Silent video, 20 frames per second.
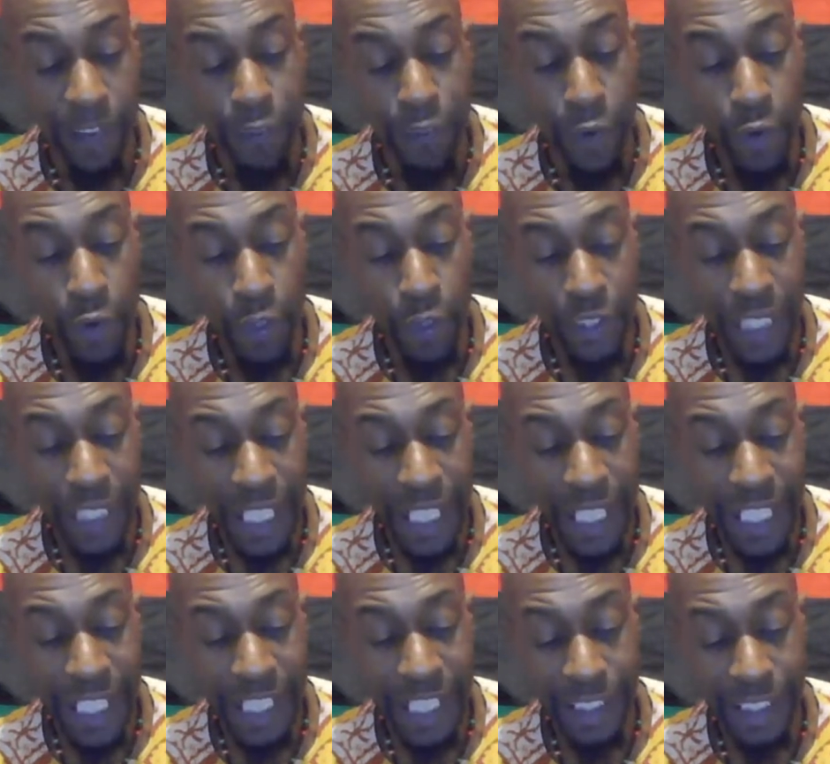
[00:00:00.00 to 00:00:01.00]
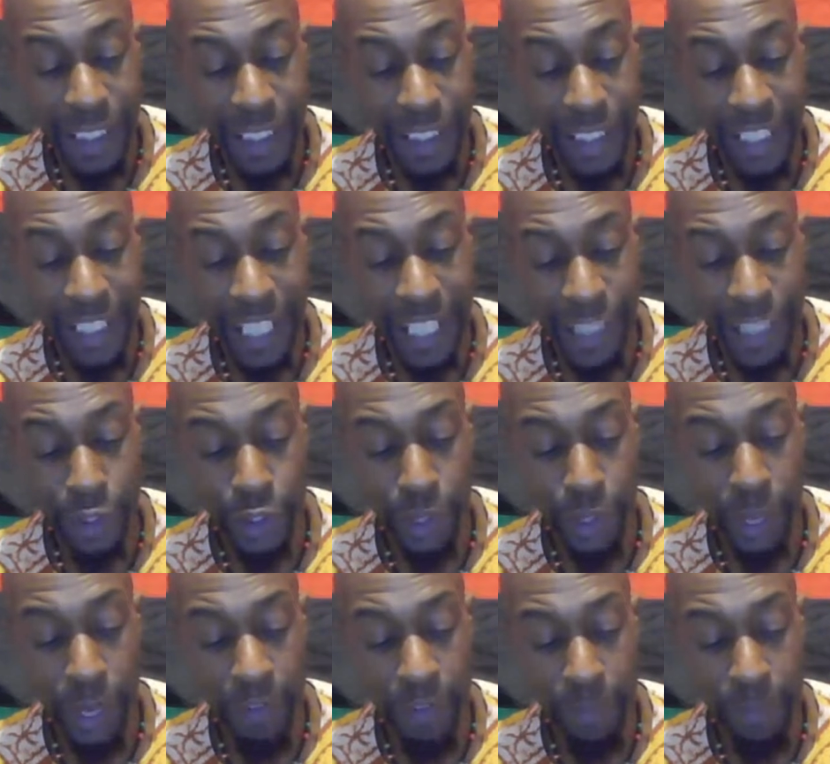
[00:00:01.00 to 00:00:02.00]
Force is the
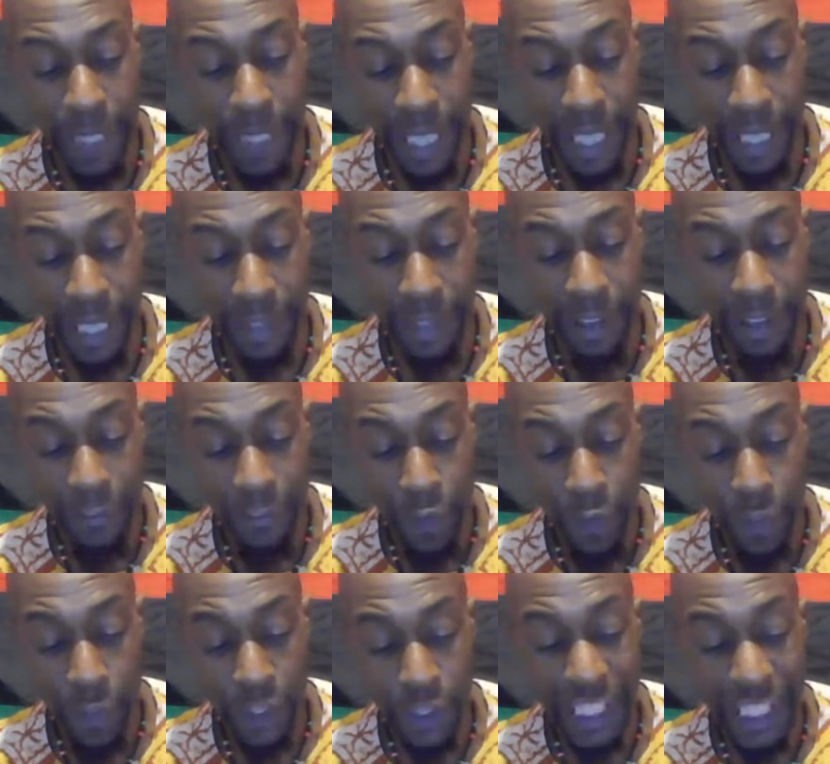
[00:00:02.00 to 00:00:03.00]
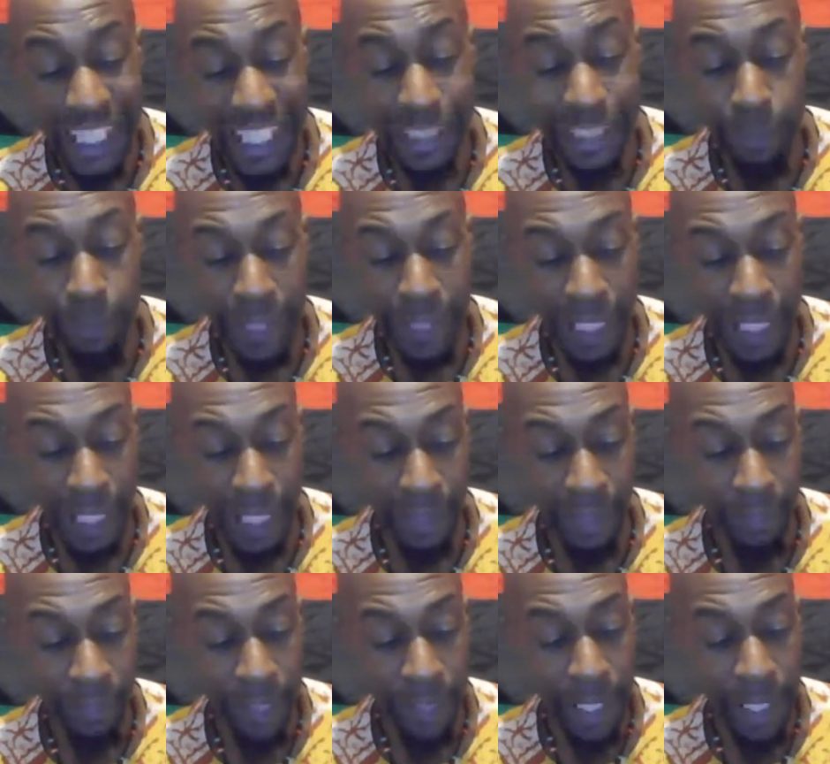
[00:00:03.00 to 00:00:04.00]
nature of being. Force is
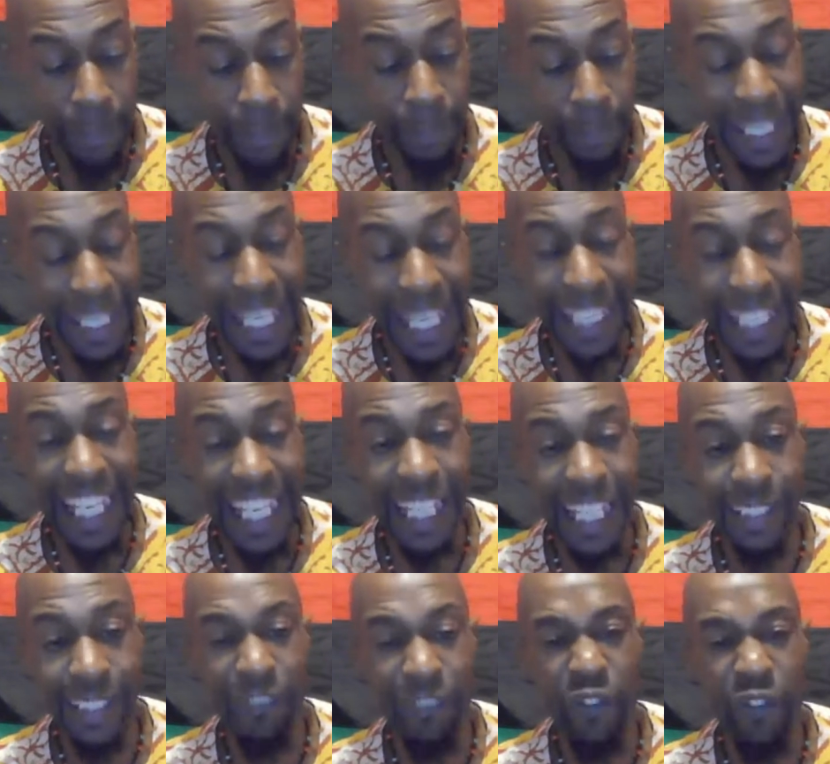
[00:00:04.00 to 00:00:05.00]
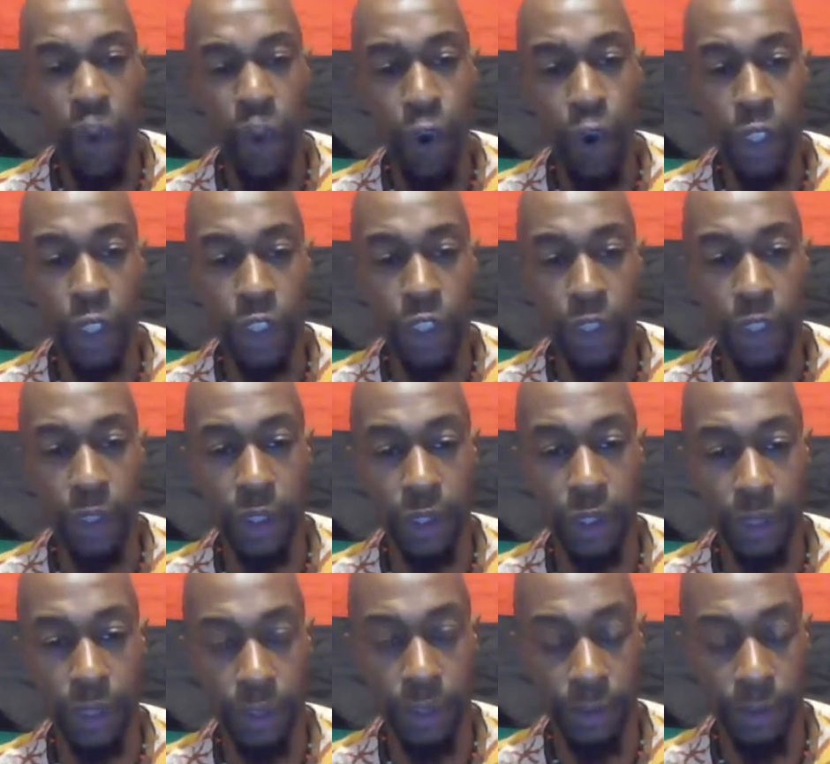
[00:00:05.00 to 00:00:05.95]
being. Being is force.